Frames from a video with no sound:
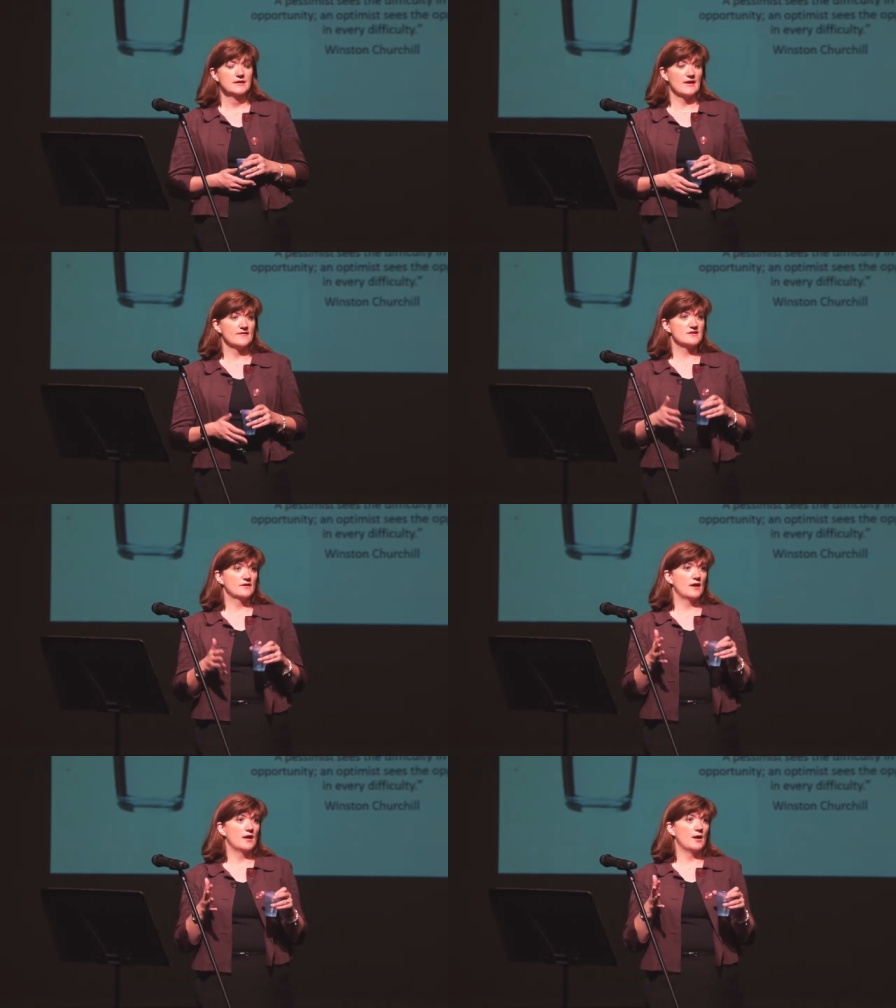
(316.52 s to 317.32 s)
Now, there's
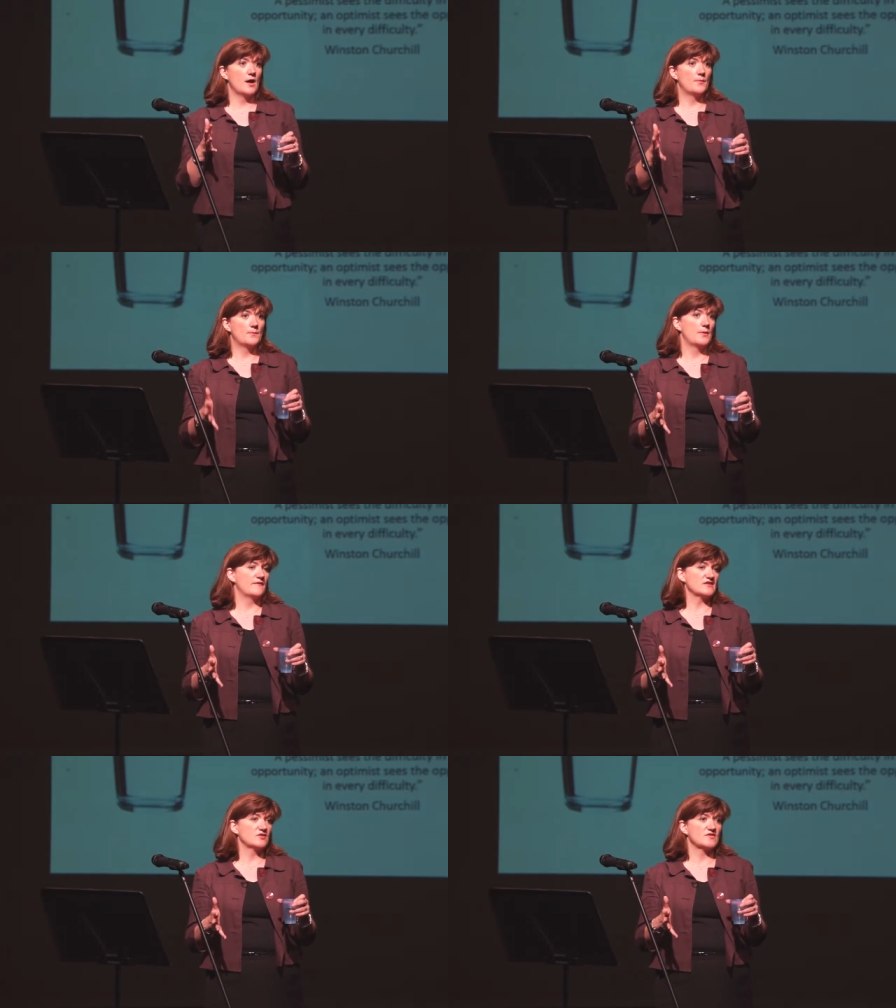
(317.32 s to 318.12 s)
a
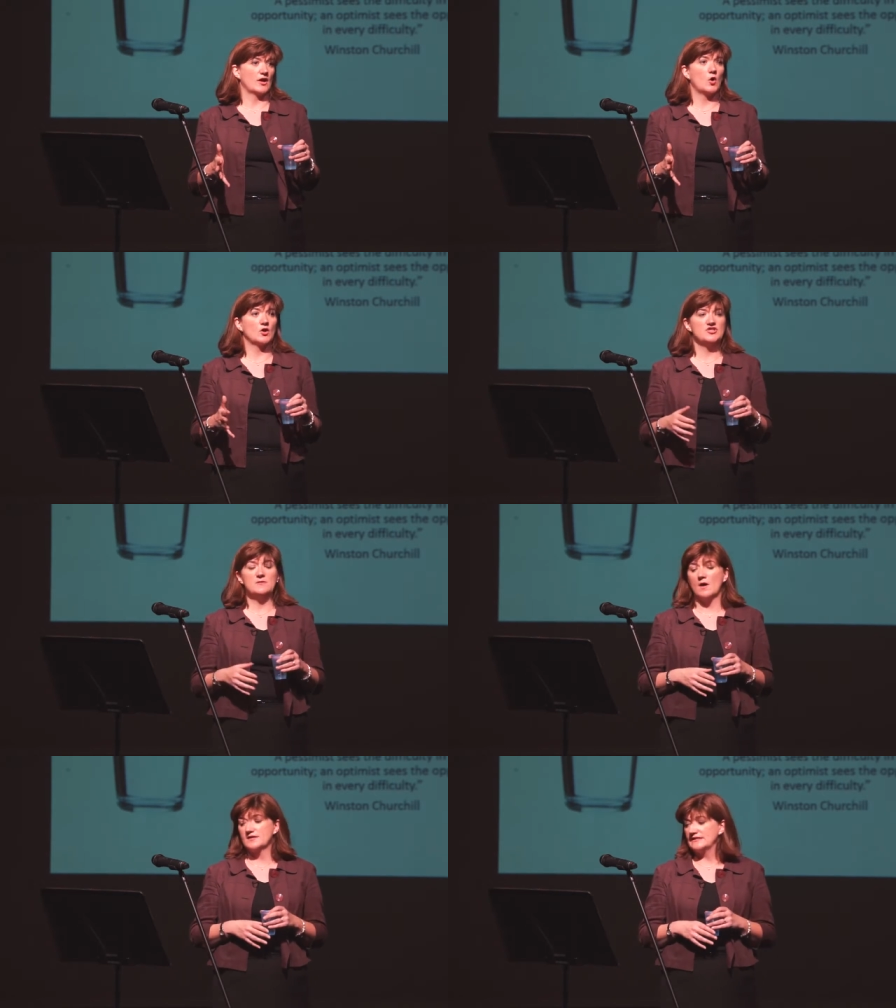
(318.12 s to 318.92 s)
professor of psychology,
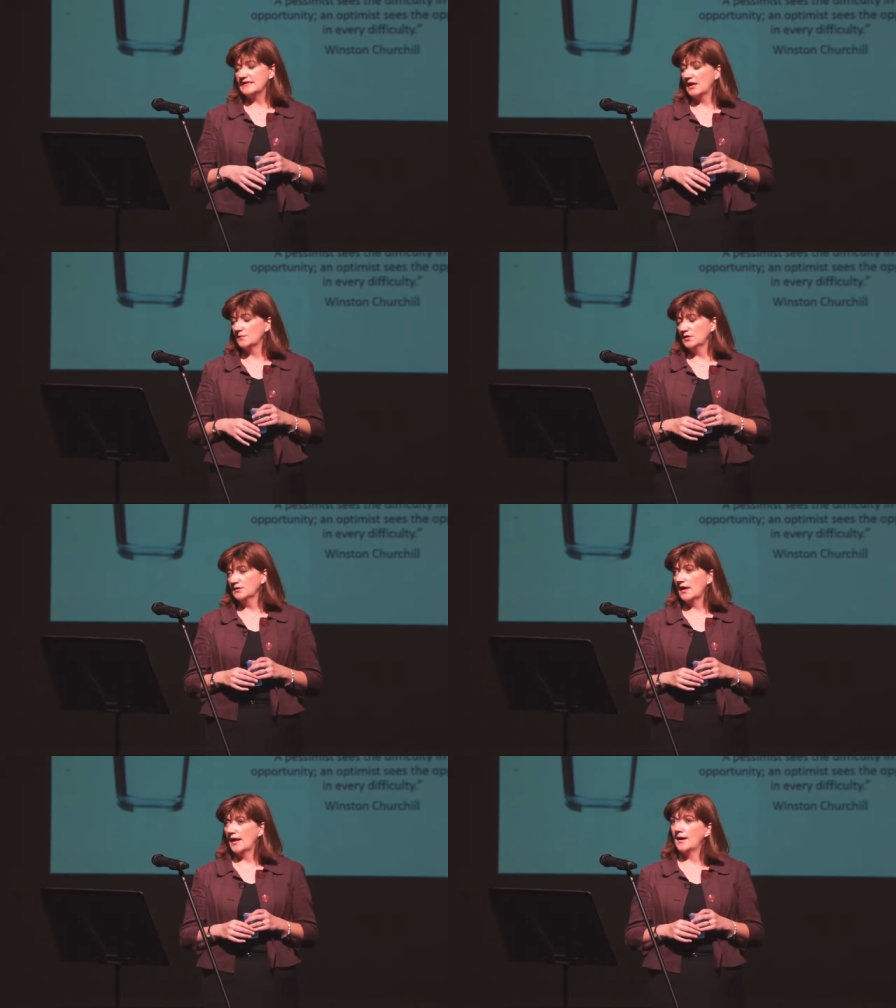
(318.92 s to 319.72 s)
Martin
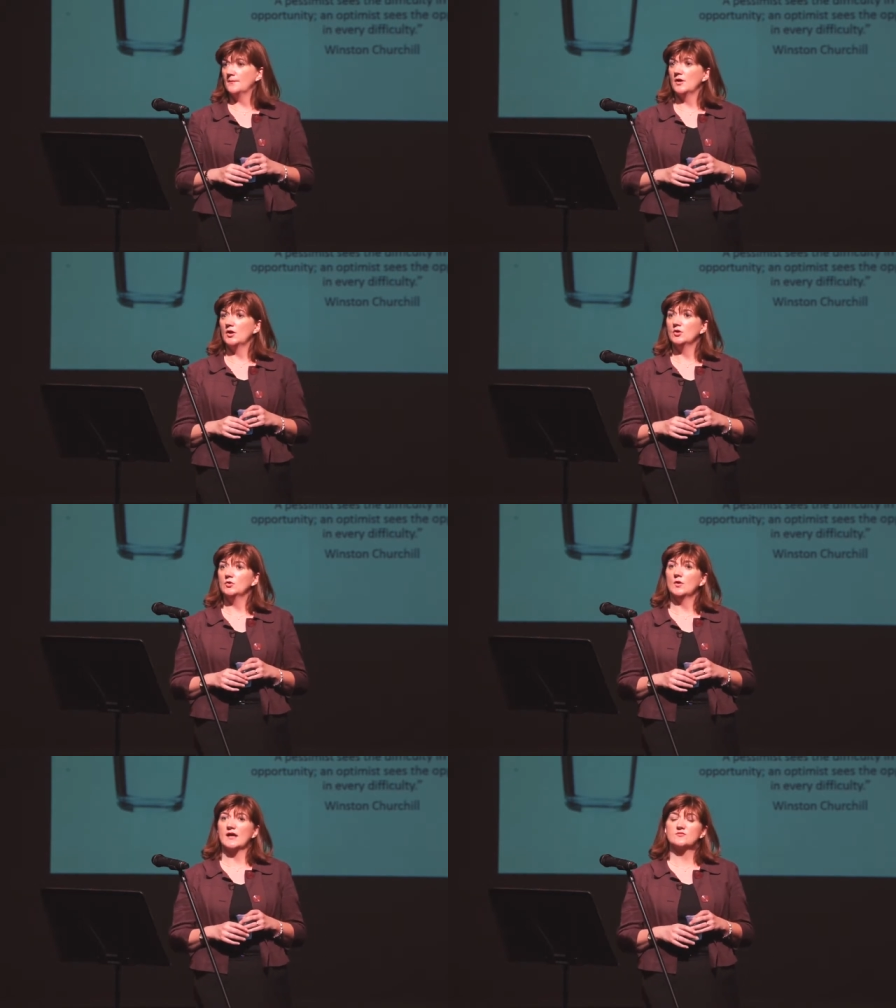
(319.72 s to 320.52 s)
Seligman,
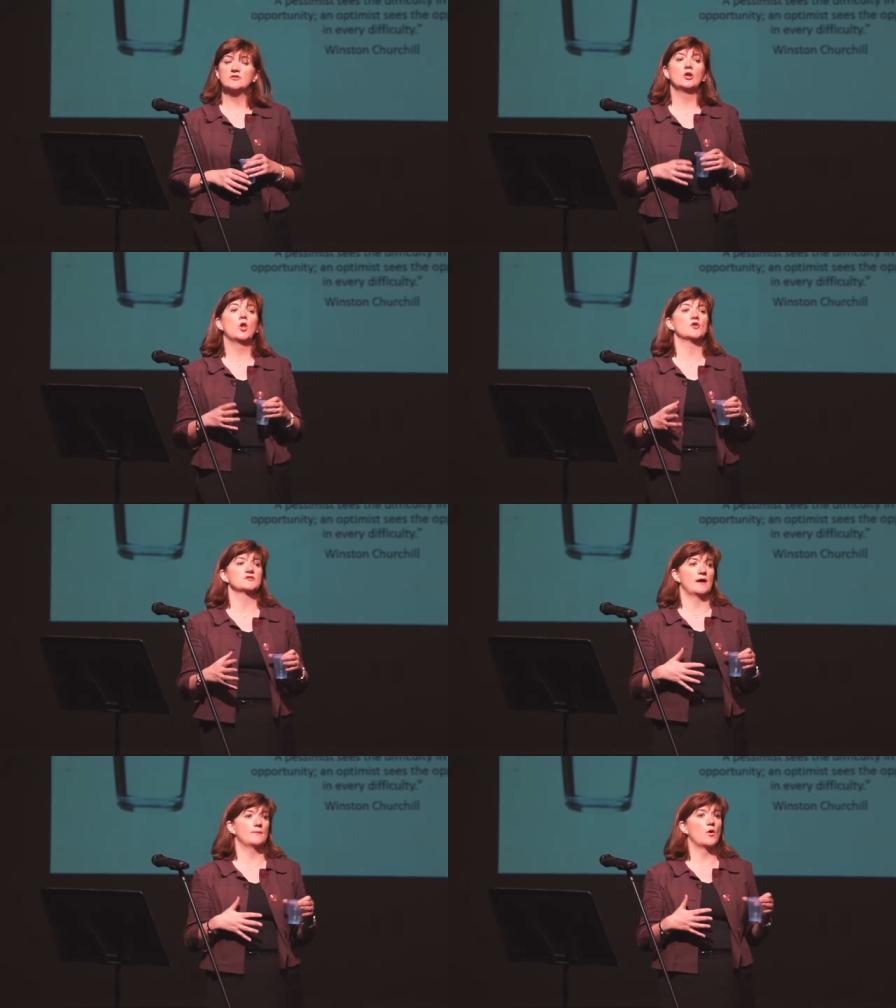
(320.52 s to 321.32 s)
who has written a lot
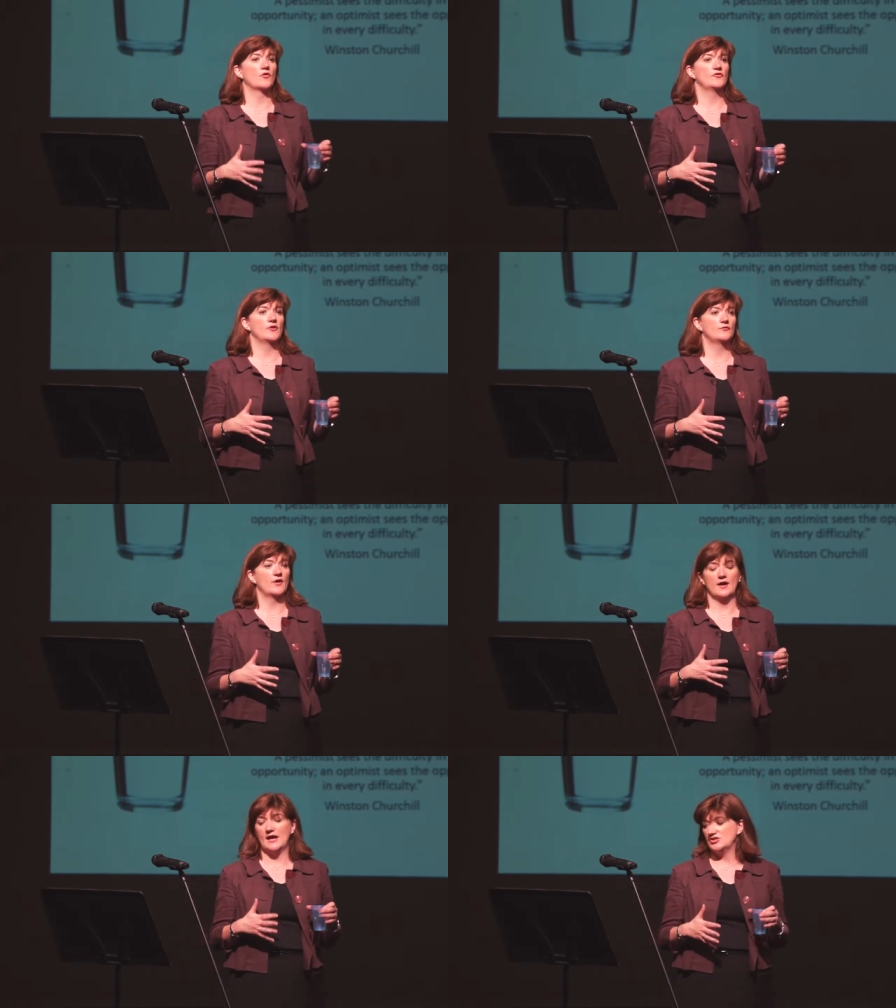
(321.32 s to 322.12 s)
about positive
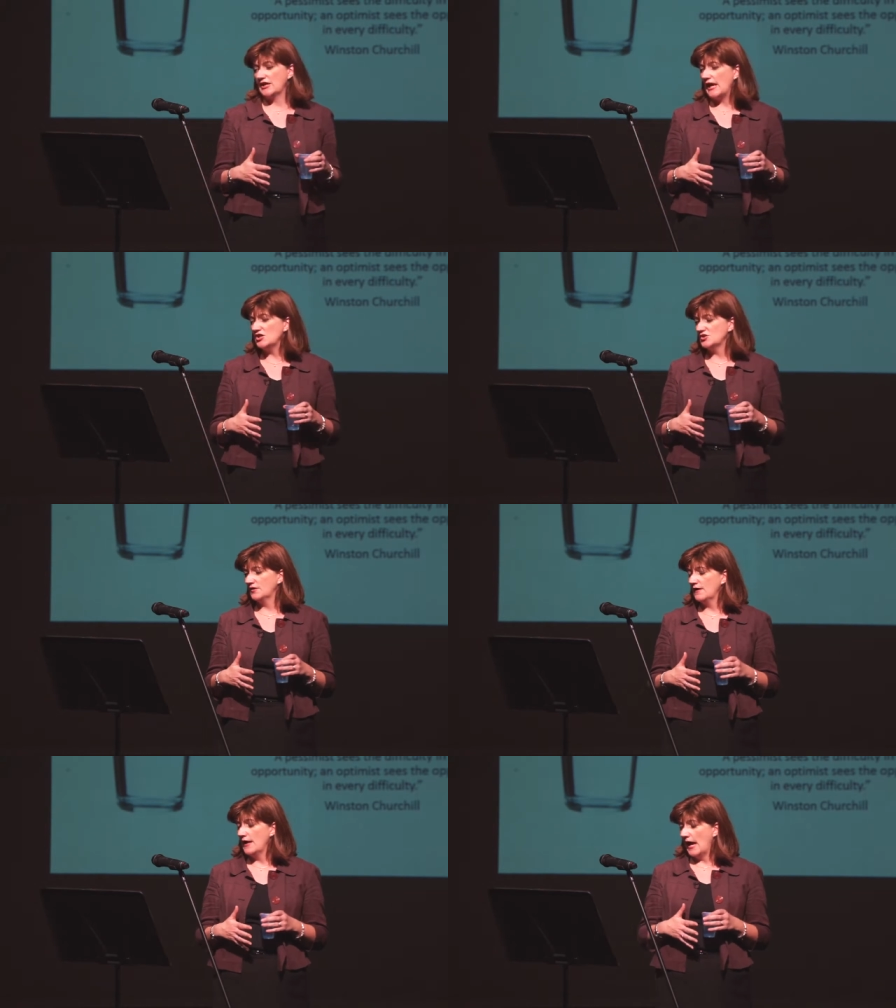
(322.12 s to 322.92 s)

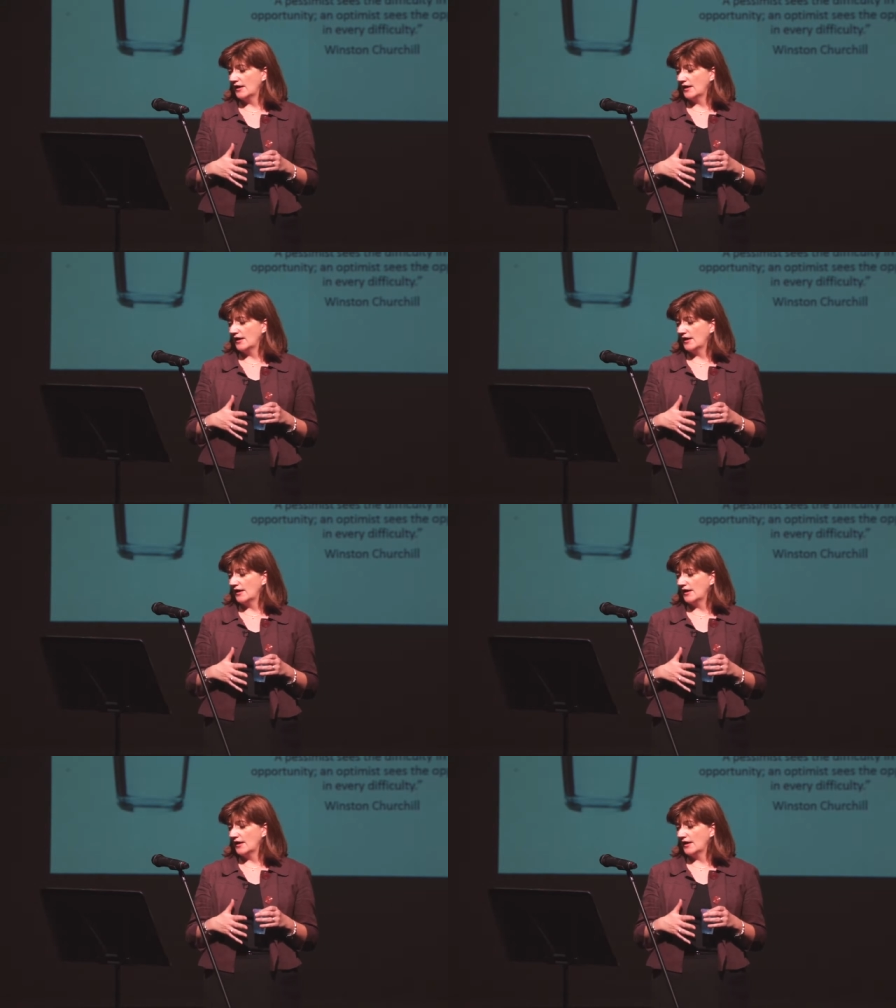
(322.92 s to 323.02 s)
education.